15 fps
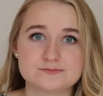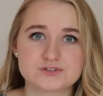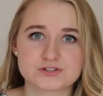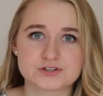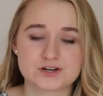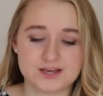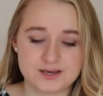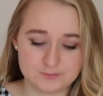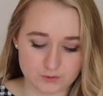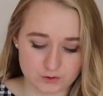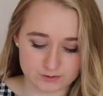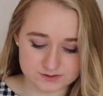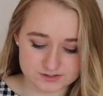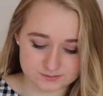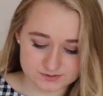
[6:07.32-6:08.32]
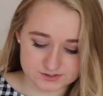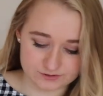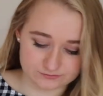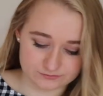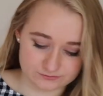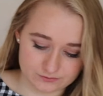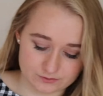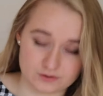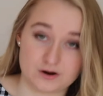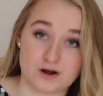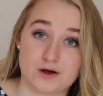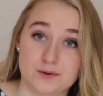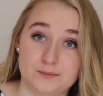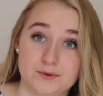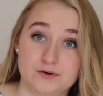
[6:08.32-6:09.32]
I'm just gonna keep going with some stuff for
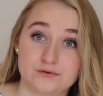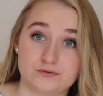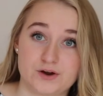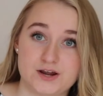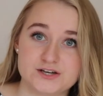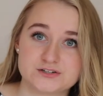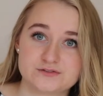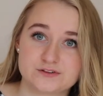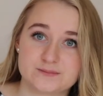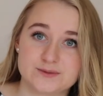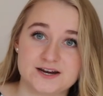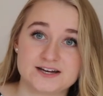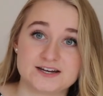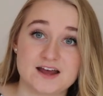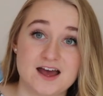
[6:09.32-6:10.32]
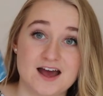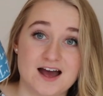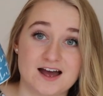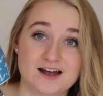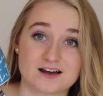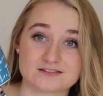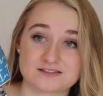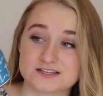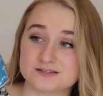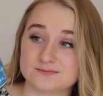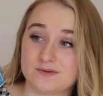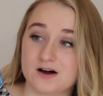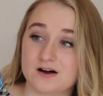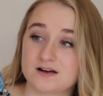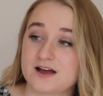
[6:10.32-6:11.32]
um, range for the minute I got this
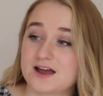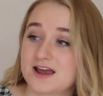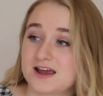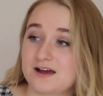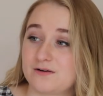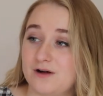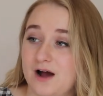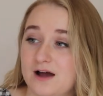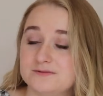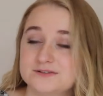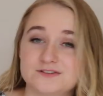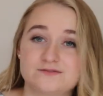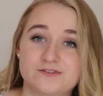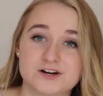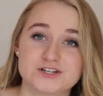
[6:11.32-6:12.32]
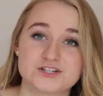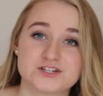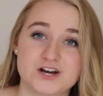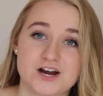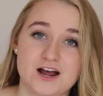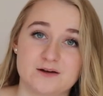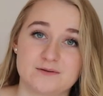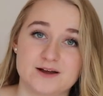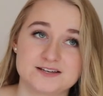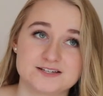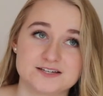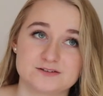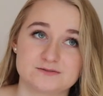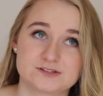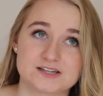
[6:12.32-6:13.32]
mug I was in first year I
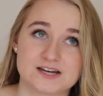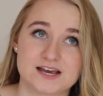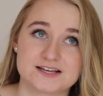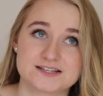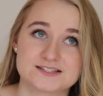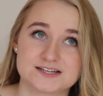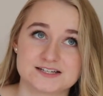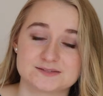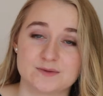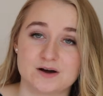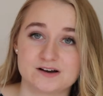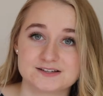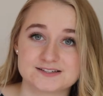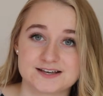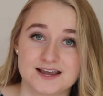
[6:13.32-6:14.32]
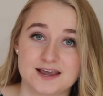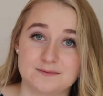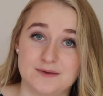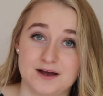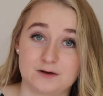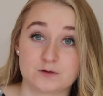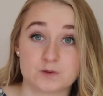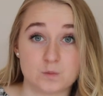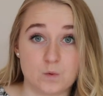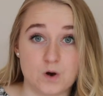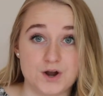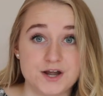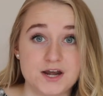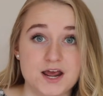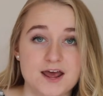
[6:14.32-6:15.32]
went in with like six mugs and came back with
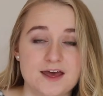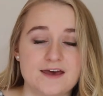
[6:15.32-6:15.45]
one